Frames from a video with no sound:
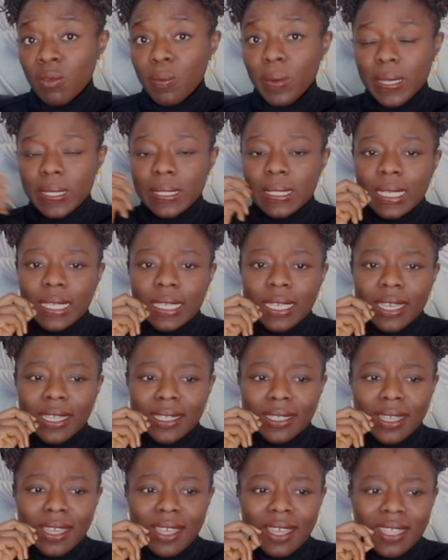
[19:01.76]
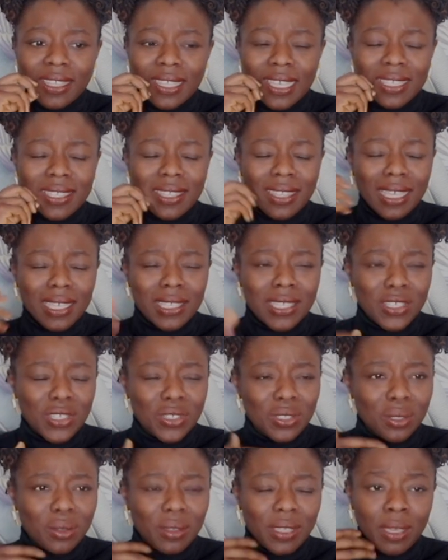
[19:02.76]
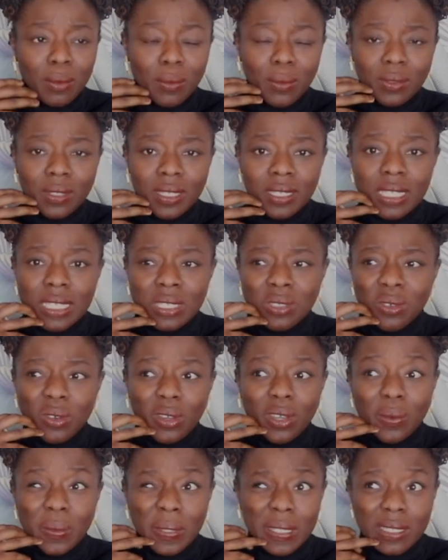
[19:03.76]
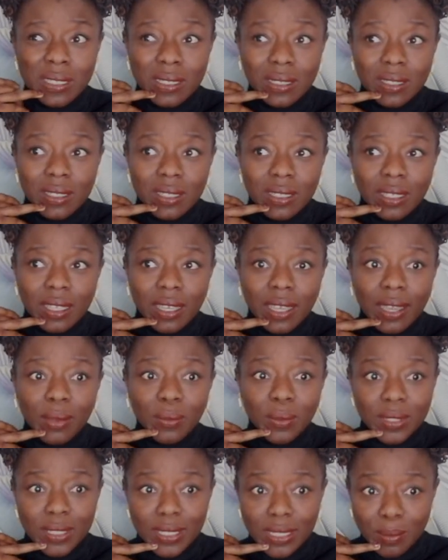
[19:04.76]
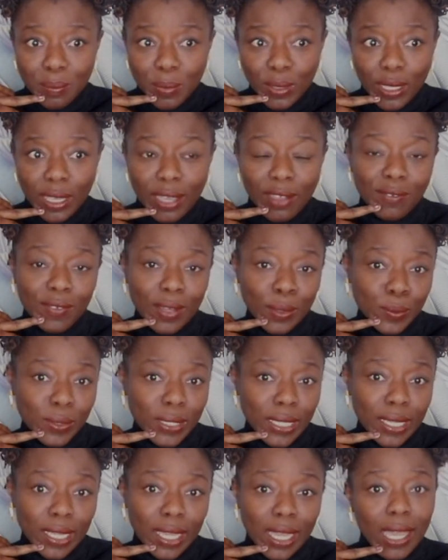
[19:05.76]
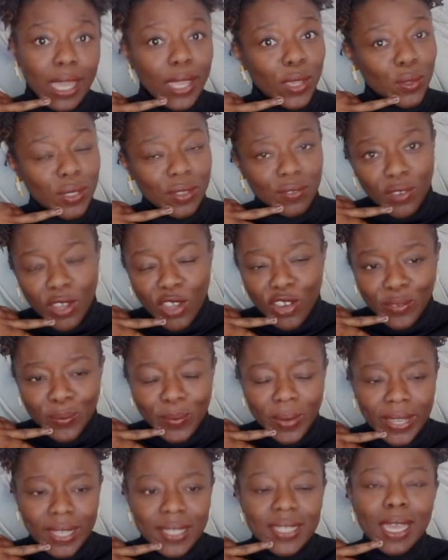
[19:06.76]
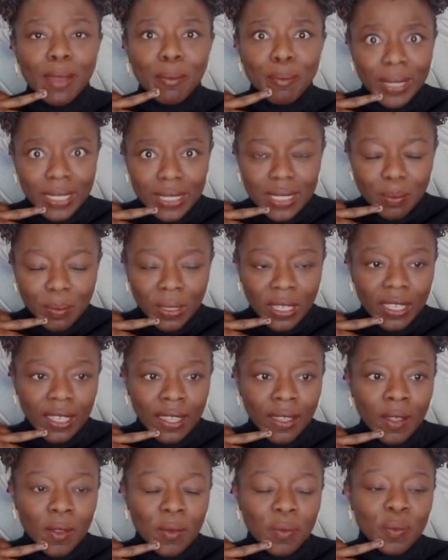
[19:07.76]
price ticket. And these things, I just thought, okay, well, this is not a coincidence. I wanted to be here. I found it. I got it for half price. I'm meant to be here.